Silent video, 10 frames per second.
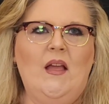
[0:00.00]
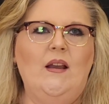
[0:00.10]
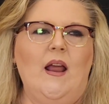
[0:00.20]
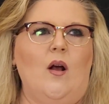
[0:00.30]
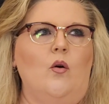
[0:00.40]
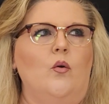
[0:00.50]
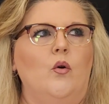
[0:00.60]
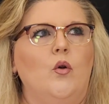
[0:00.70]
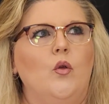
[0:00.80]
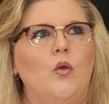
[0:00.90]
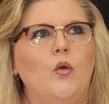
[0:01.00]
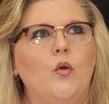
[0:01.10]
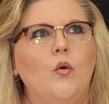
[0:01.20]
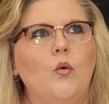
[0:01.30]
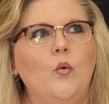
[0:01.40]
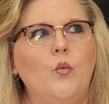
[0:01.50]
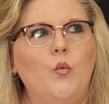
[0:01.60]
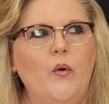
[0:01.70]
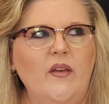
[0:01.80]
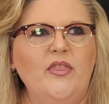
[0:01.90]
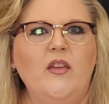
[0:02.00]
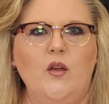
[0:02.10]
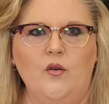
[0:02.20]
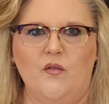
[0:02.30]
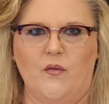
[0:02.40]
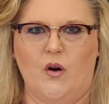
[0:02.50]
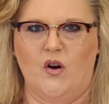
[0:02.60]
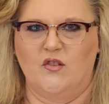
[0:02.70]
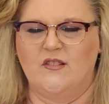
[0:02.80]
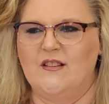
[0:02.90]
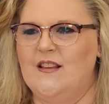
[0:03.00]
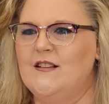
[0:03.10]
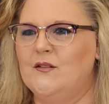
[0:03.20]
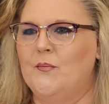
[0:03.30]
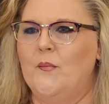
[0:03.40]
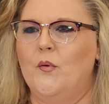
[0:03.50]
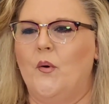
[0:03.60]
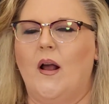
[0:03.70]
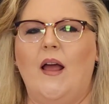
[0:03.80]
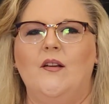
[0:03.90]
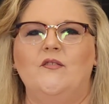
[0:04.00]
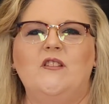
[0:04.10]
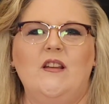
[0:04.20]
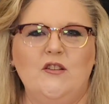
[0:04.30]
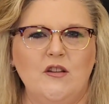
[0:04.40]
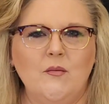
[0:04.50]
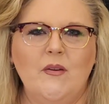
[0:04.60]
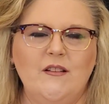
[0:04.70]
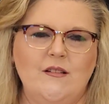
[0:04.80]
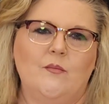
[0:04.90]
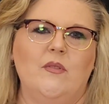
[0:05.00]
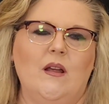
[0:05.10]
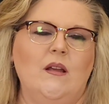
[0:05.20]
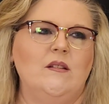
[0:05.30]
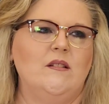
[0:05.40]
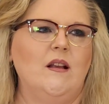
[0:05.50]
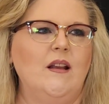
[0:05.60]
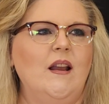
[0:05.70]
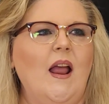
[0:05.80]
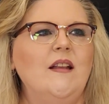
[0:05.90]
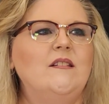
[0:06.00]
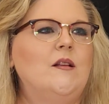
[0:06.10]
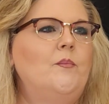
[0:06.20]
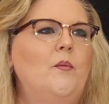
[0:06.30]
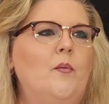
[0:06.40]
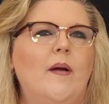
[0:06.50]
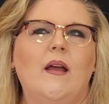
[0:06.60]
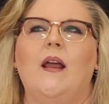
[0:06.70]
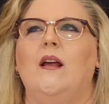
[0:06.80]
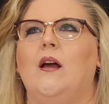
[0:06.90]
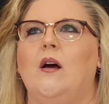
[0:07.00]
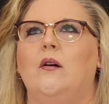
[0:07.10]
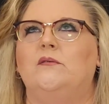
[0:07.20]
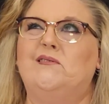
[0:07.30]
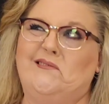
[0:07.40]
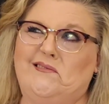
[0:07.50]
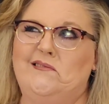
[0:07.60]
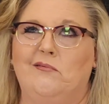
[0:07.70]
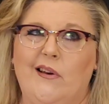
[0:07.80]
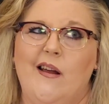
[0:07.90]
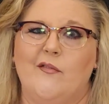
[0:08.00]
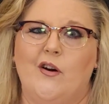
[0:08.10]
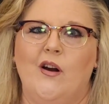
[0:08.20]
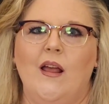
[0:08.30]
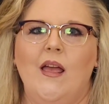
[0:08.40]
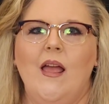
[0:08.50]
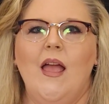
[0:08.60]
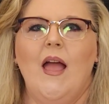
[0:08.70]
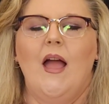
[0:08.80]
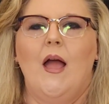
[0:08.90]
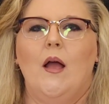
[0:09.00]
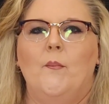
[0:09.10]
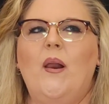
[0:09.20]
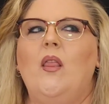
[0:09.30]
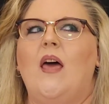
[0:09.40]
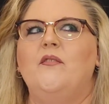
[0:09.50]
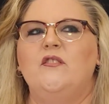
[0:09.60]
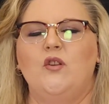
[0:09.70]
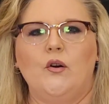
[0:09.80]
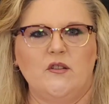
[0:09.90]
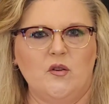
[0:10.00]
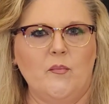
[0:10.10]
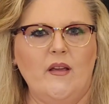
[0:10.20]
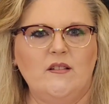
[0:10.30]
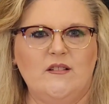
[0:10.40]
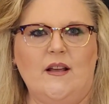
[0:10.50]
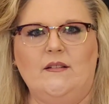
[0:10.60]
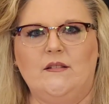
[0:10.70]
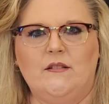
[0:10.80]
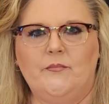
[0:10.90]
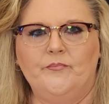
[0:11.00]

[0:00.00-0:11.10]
Now, with the universe, these people were kind of teaching me some things, and some people might kind of go, whatever, but a lot of it started to make sense.